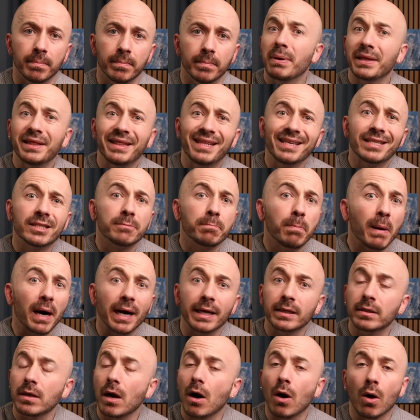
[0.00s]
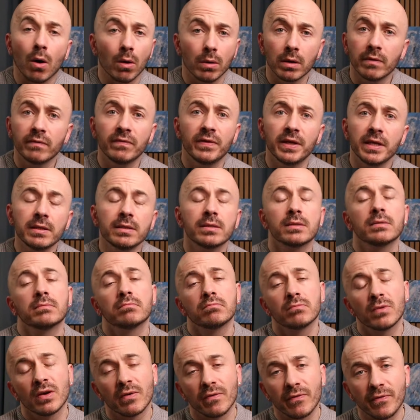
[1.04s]
But despite all of this,
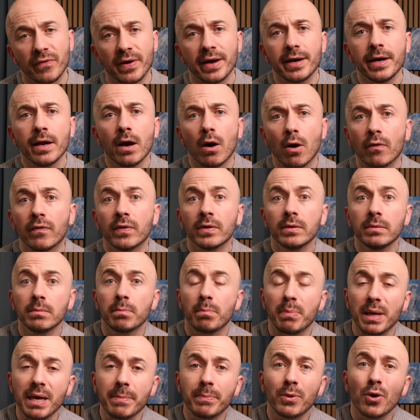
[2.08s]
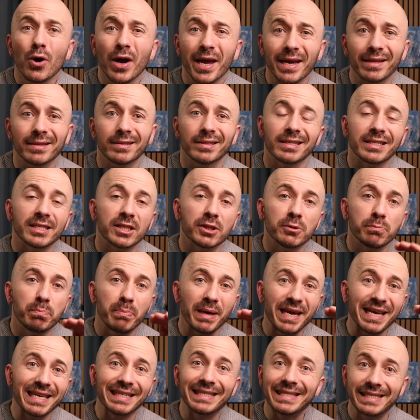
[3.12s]
very often people hit a
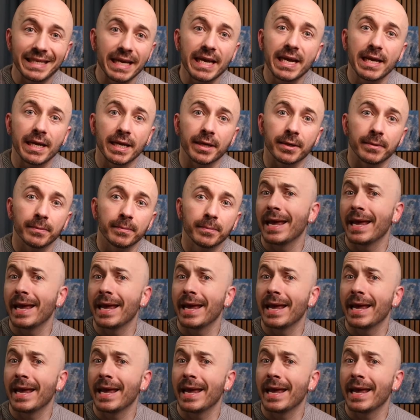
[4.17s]
speed ceiling.